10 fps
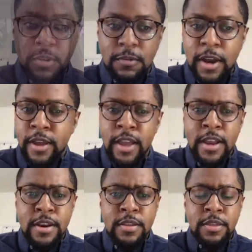Right.
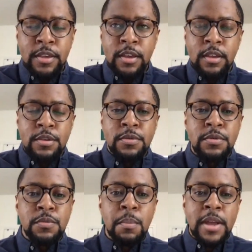And
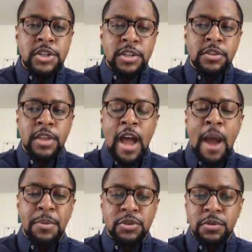you mentioned the
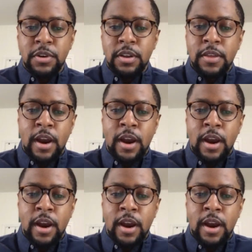opportunity there.